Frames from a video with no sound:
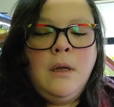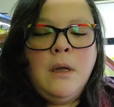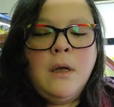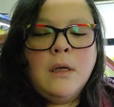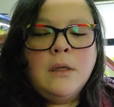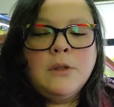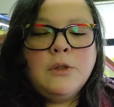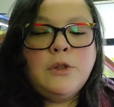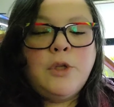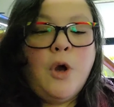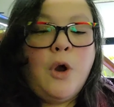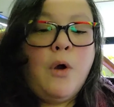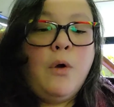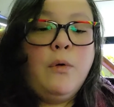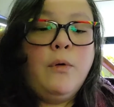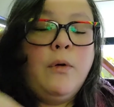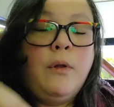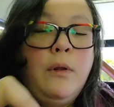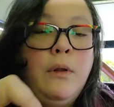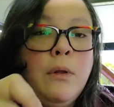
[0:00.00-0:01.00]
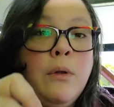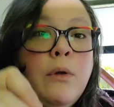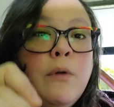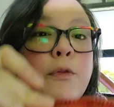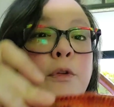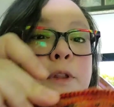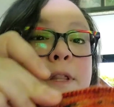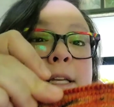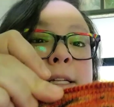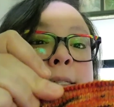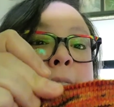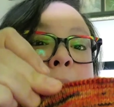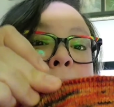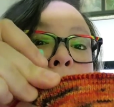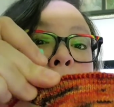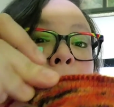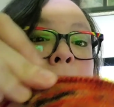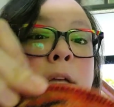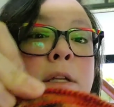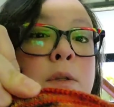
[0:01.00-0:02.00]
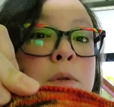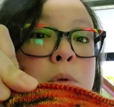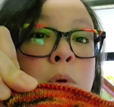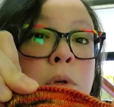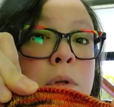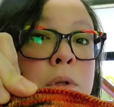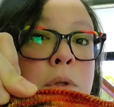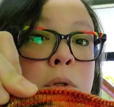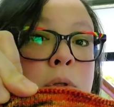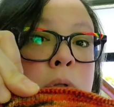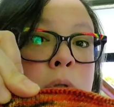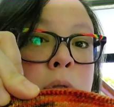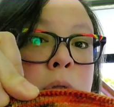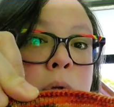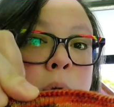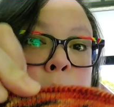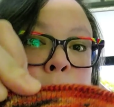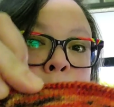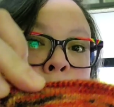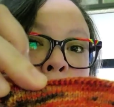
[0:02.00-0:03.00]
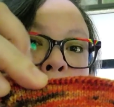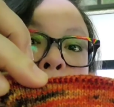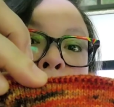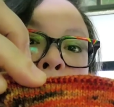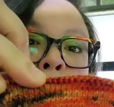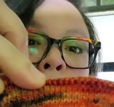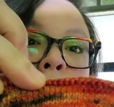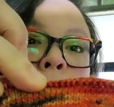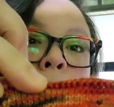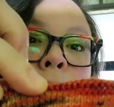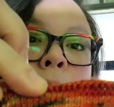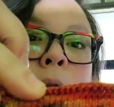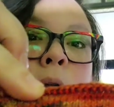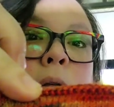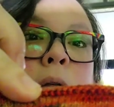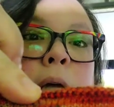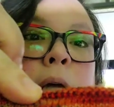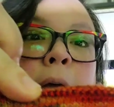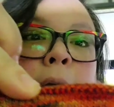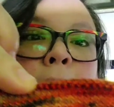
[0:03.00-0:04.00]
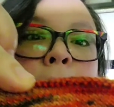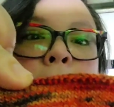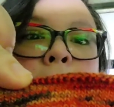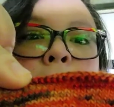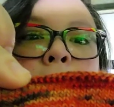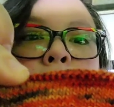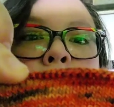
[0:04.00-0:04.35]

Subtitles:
So for this size 1 needle and